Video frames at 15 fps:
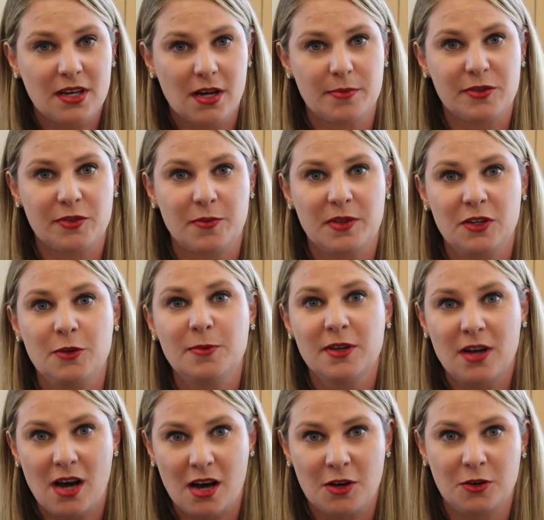comes from the
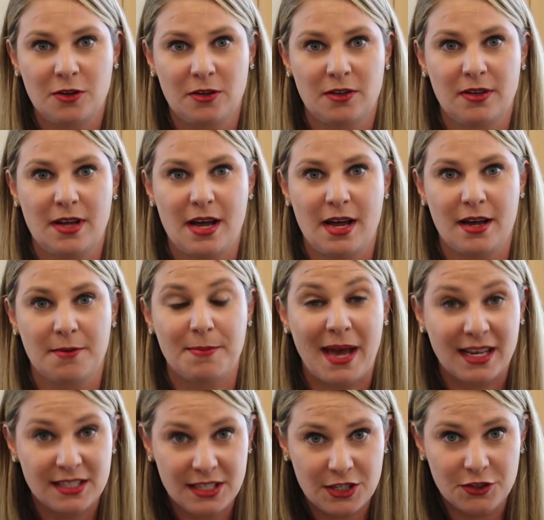pneumococcal uh,
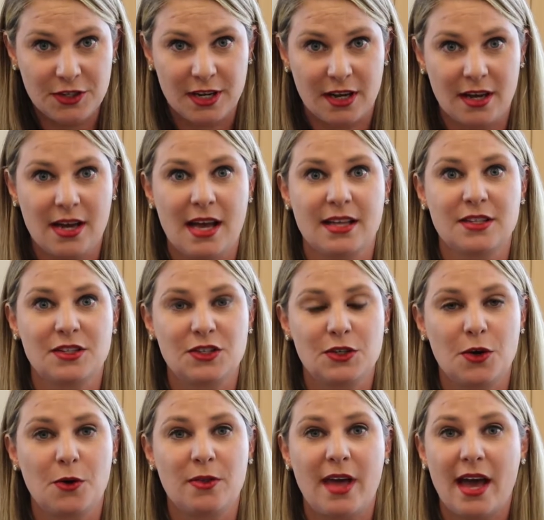bacteria, and
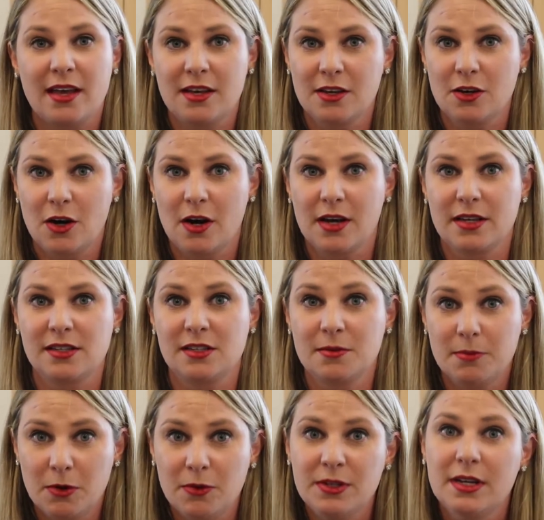so that can cause
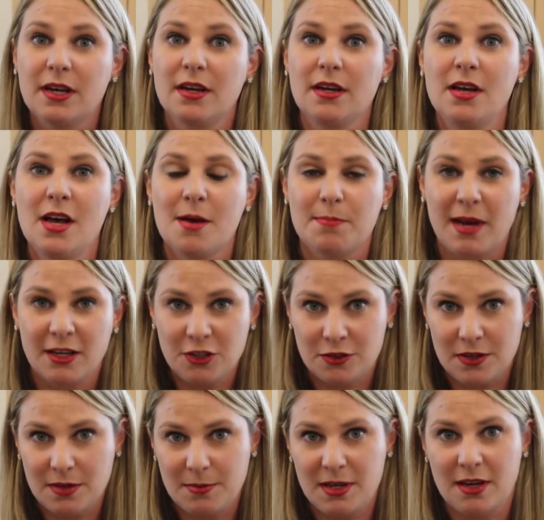pneumonia,
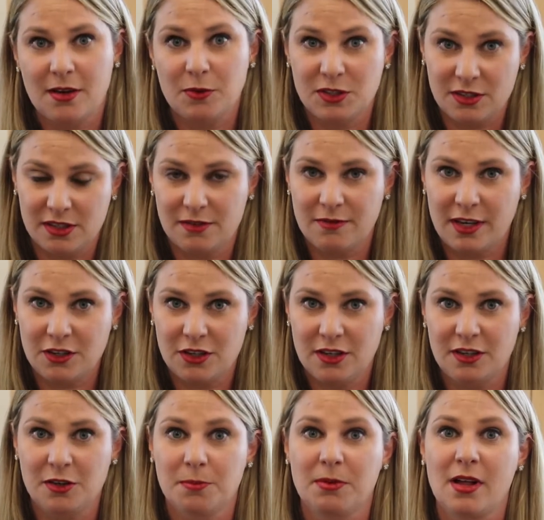bacteremia, which is an infection
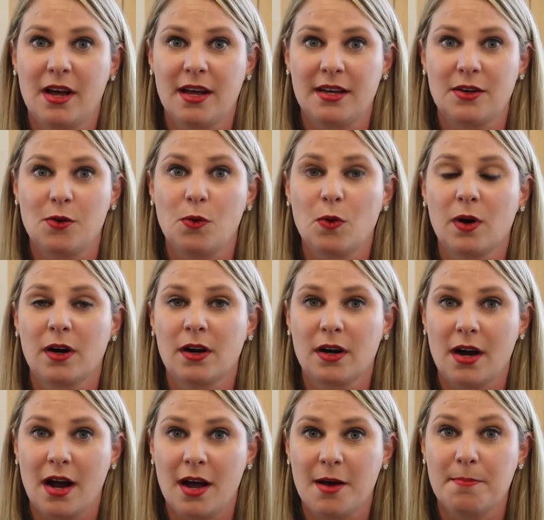in your blood,
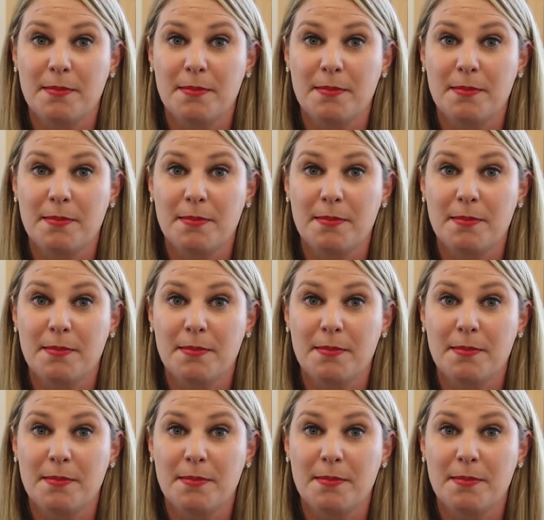or uh,